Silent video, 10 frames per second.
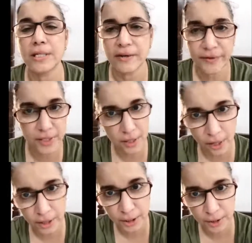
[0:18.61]
Xavier's
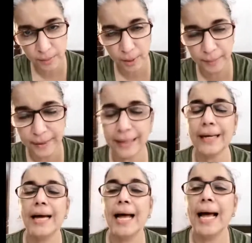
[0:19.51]
College in Bombay,
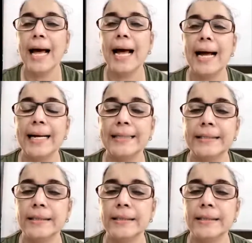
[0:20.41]
and